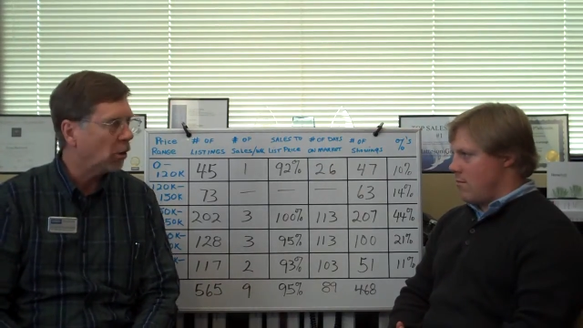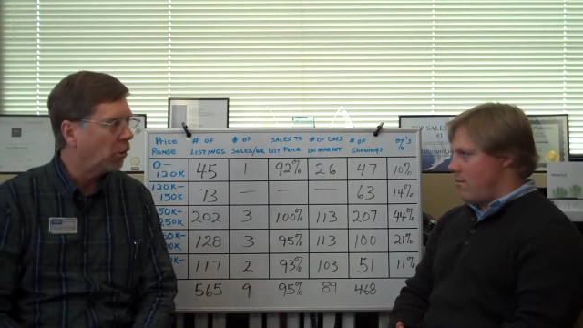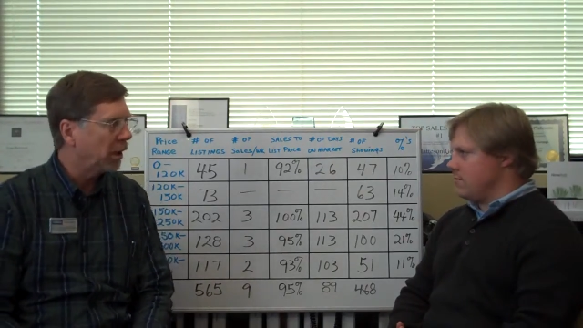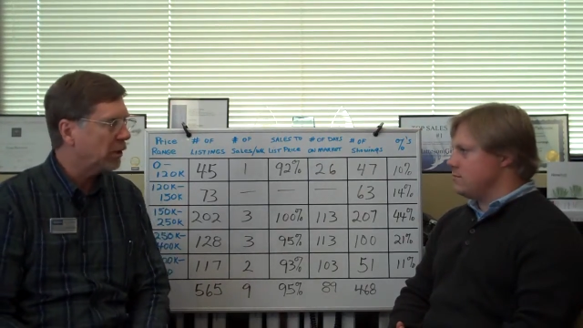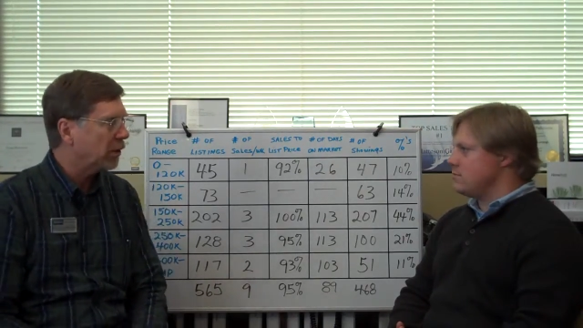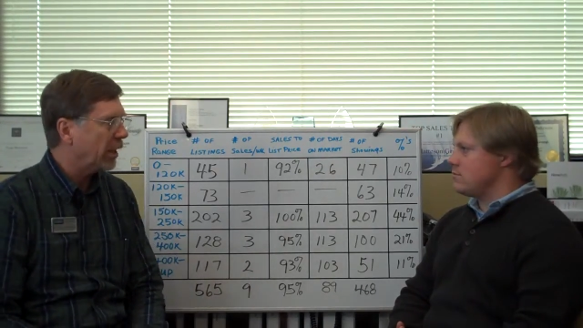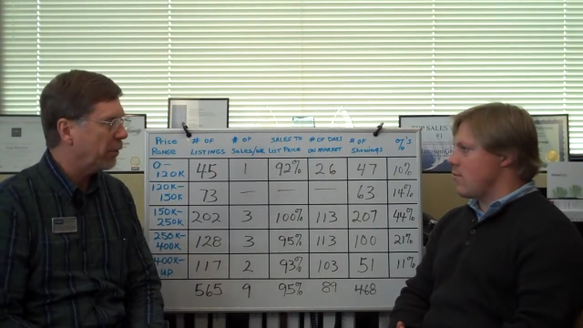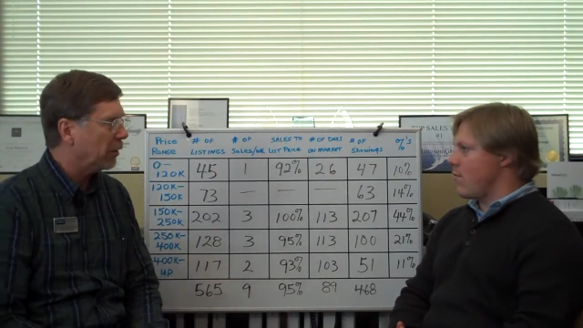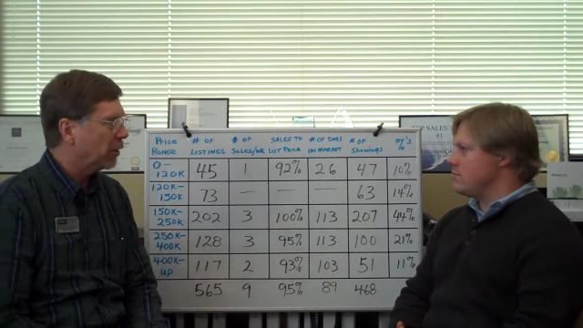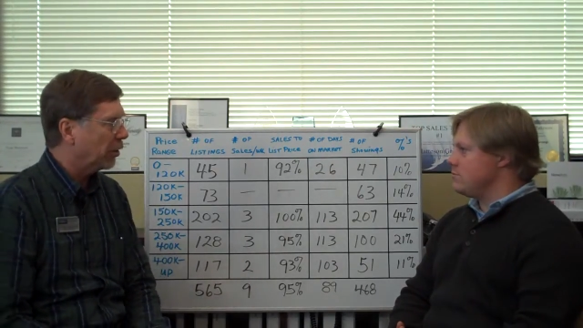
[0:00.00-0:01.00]
Speaker 1: Nobody's
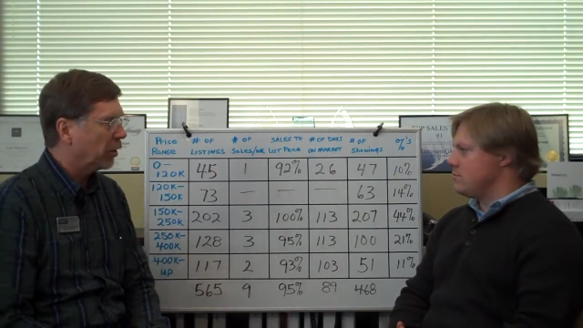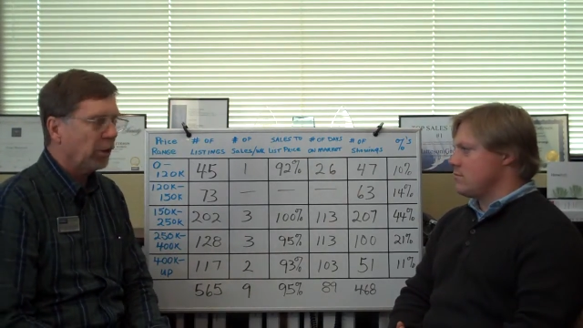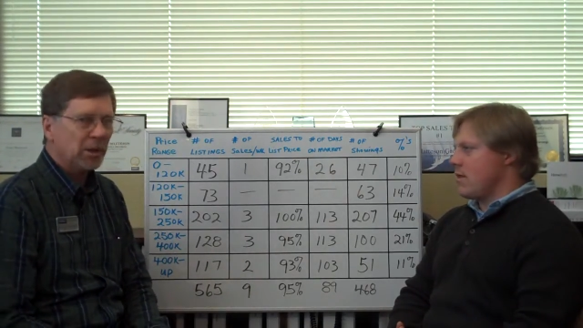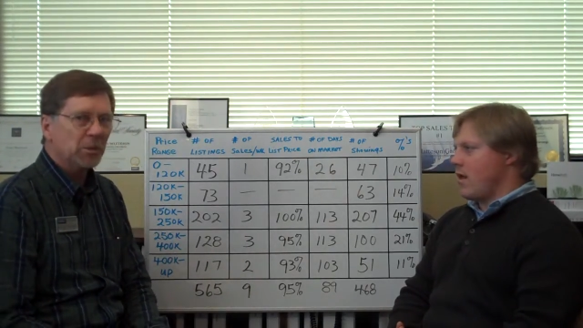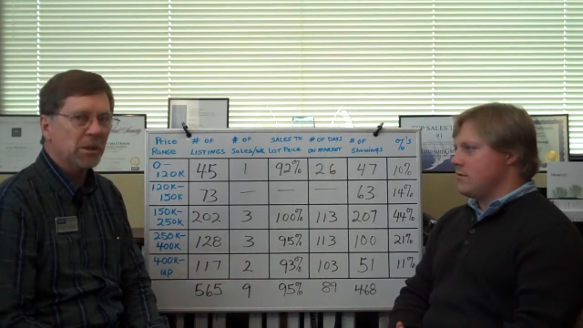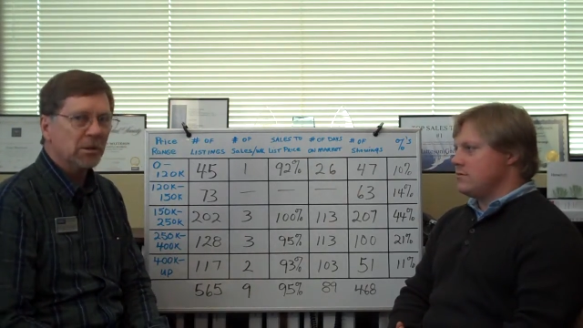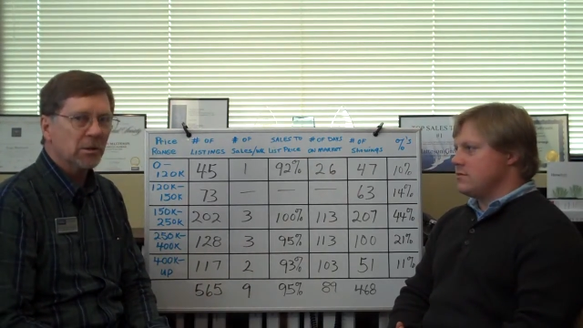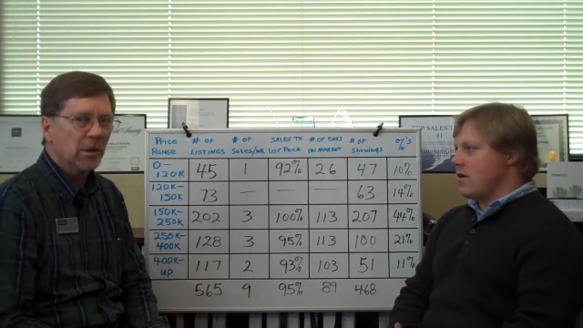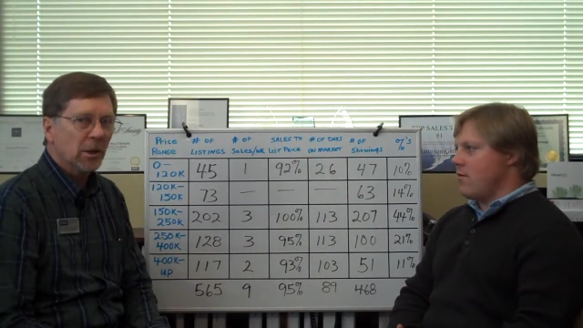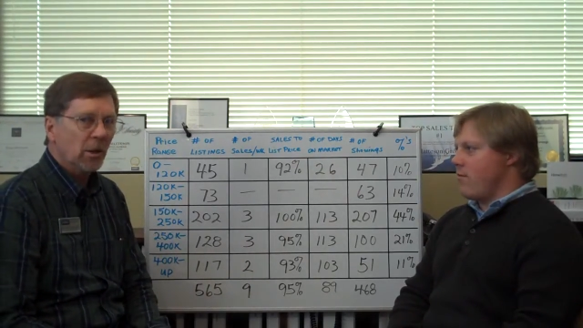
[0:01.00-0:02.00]
sleeping during
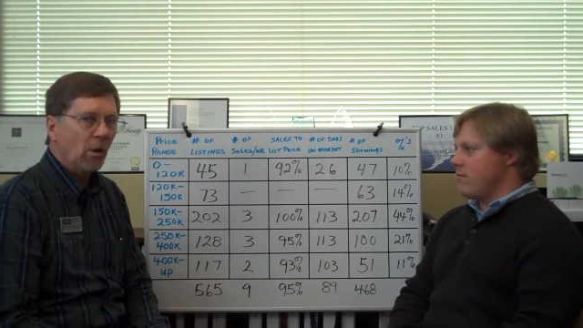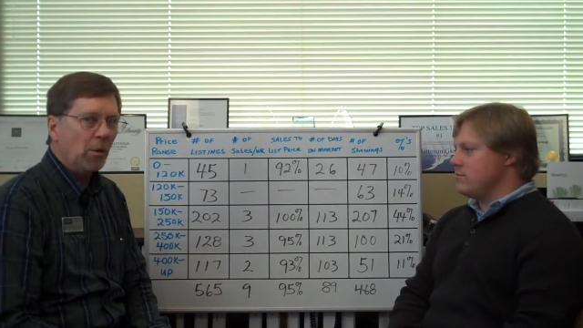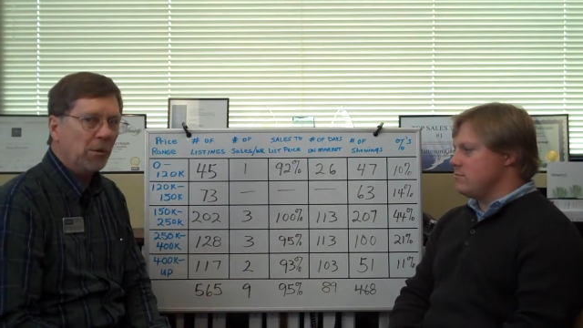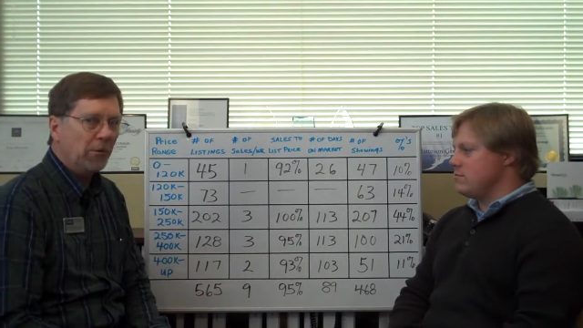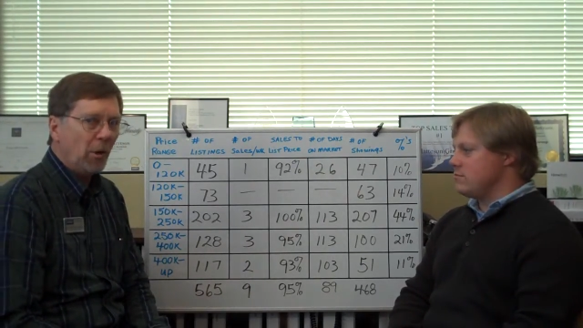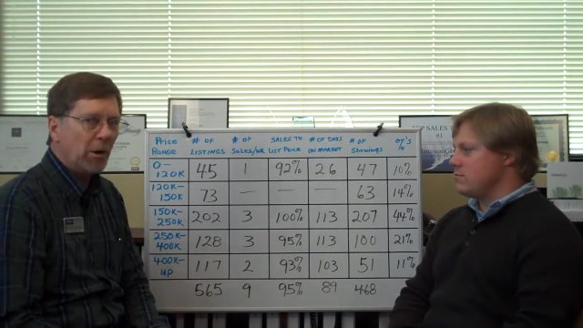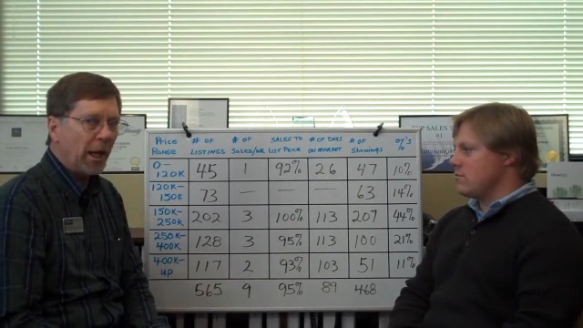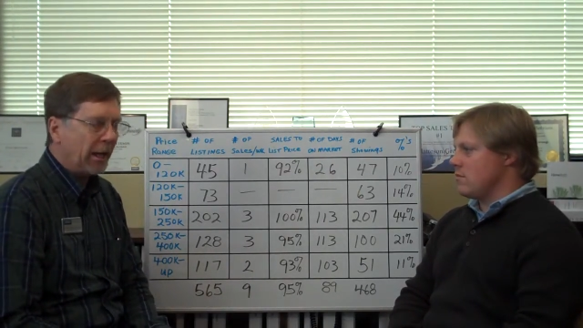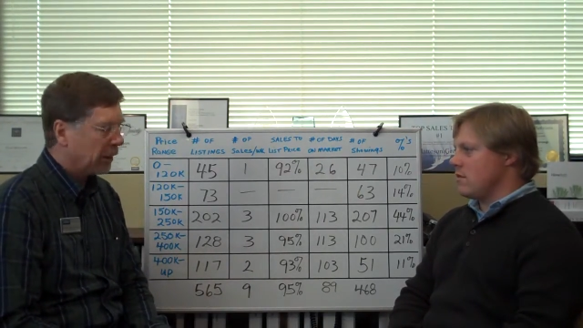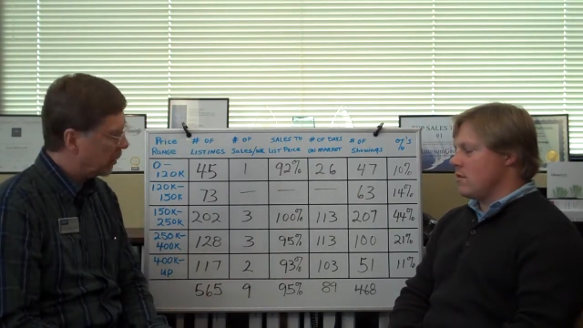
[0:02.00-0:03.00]
Christmas. No. Or before
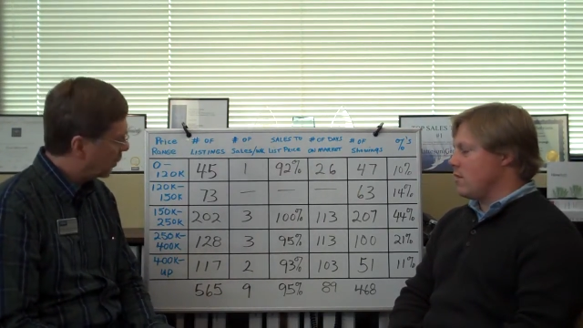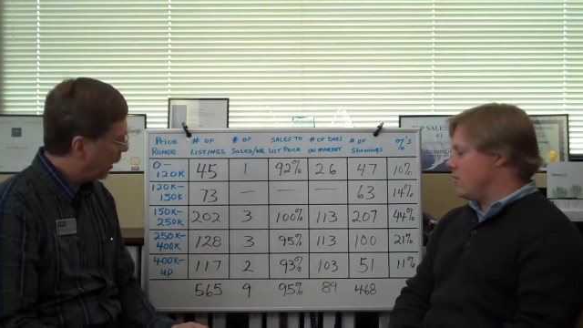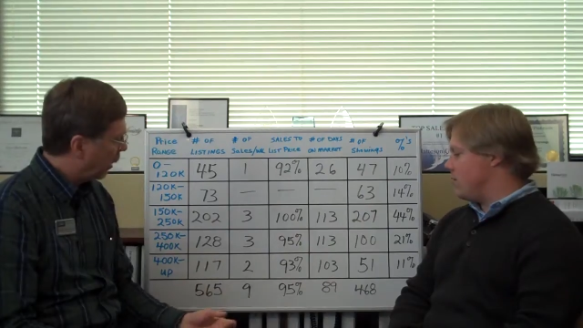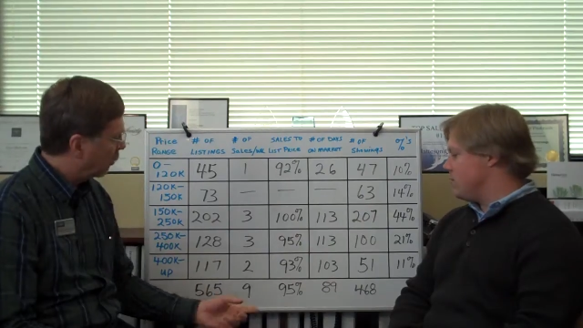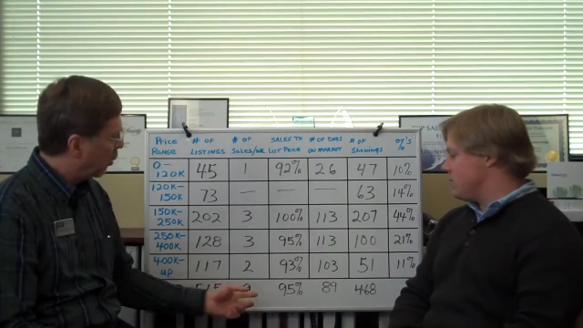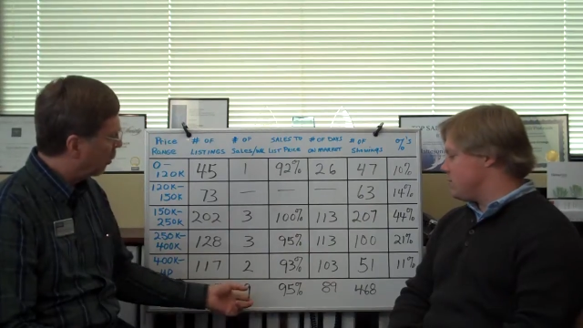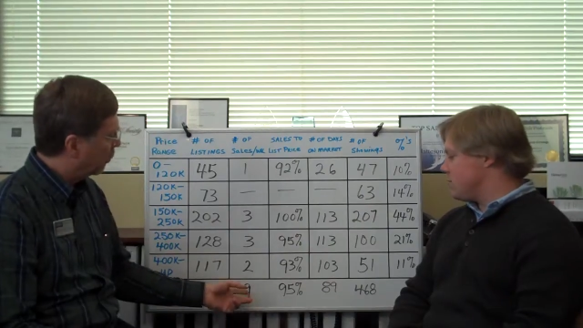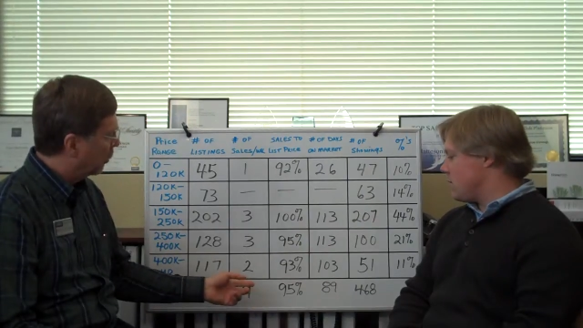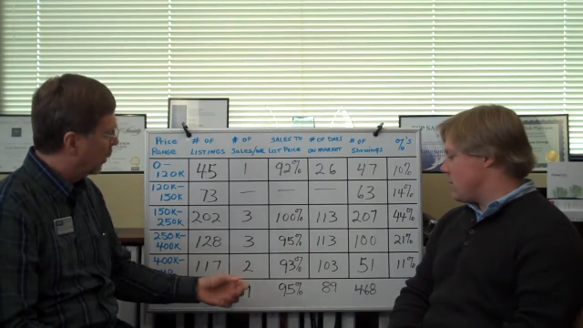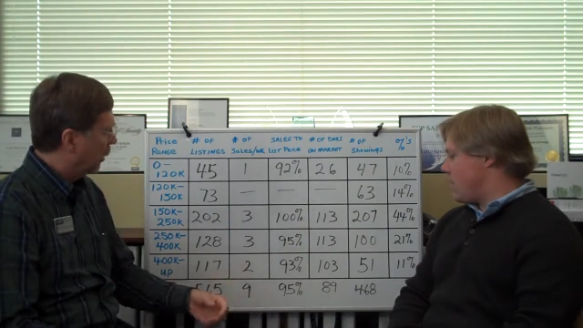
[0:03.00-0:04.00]
that, because they got them
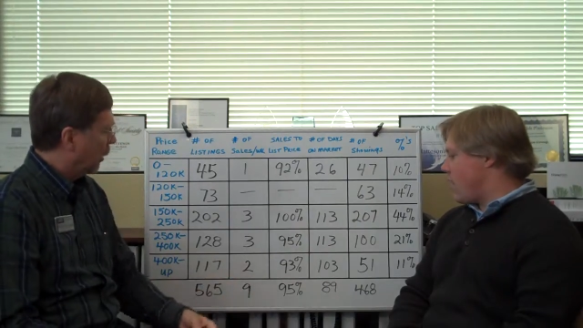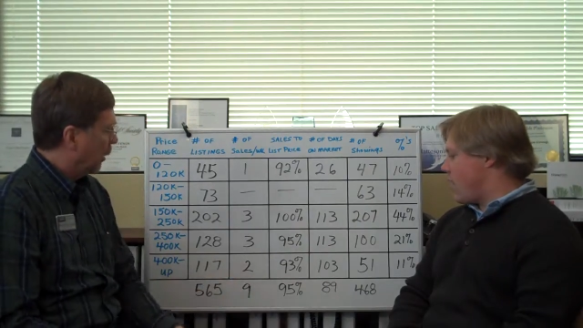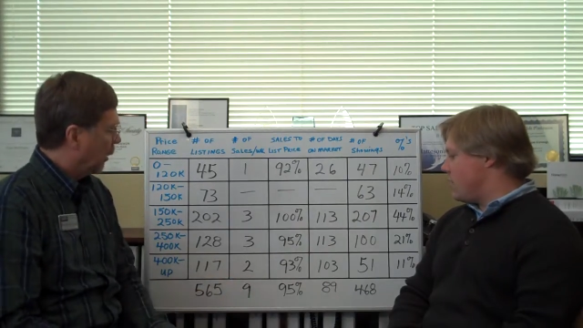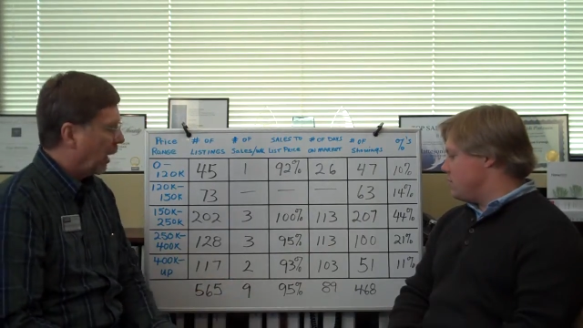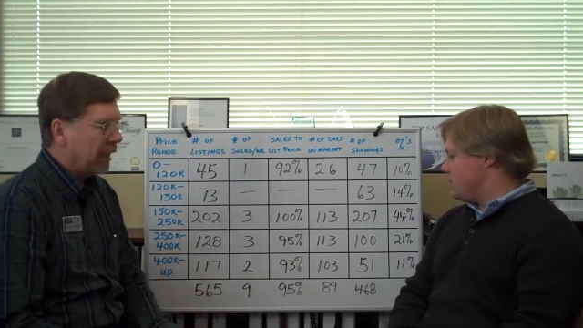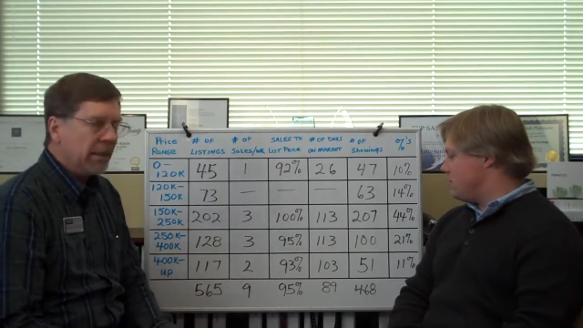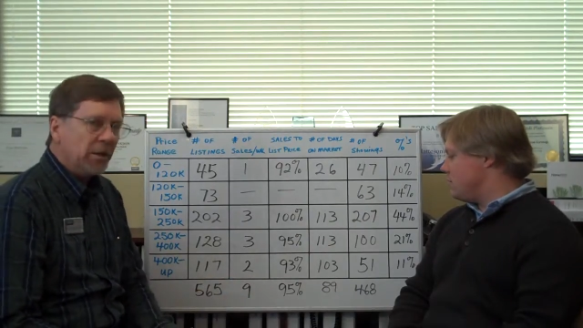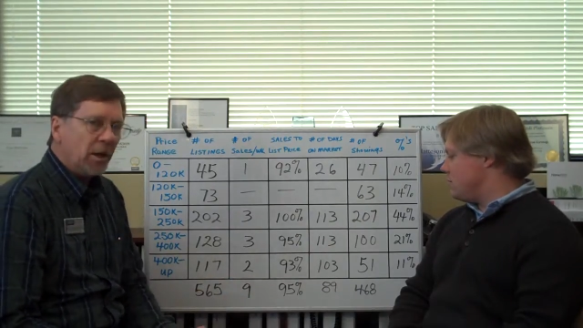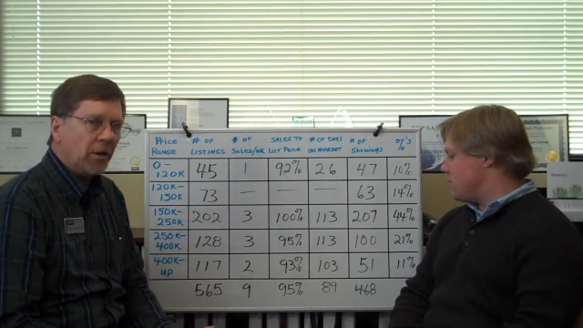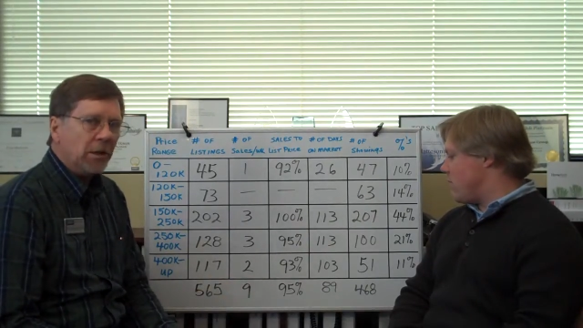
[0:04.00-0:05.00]
all laid
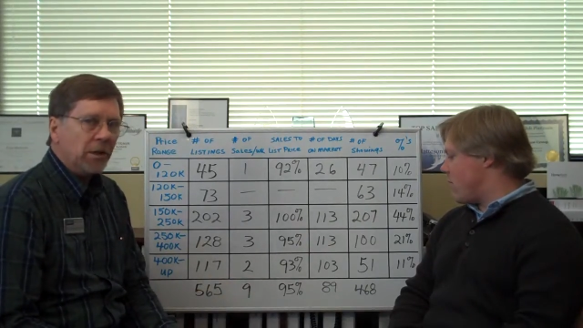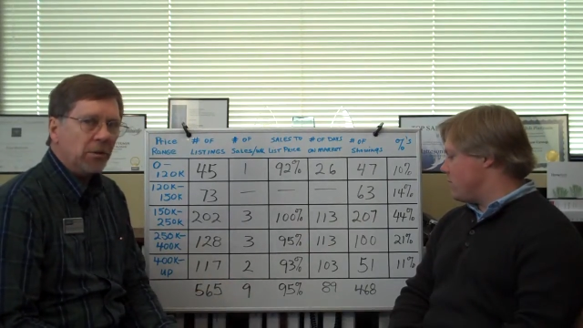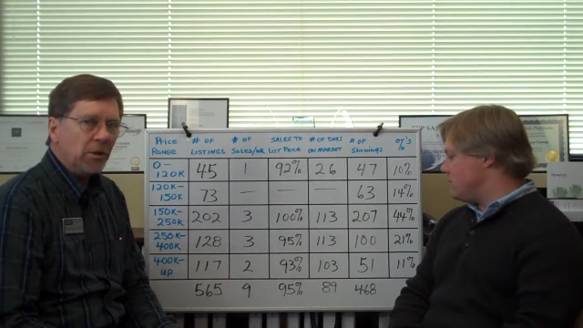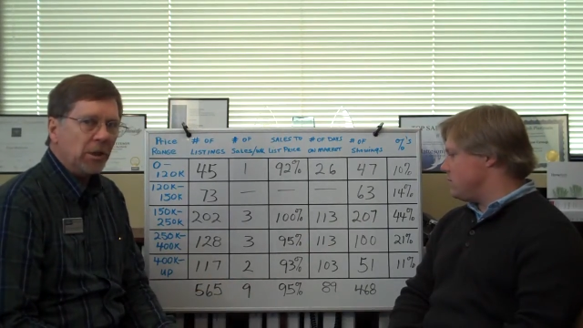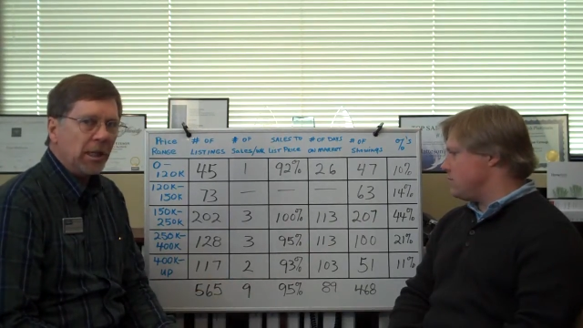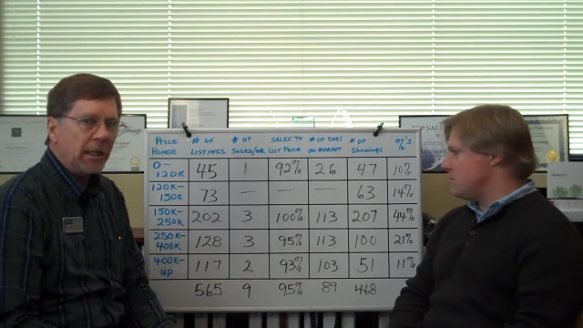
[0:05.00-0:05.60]
in there, and thirty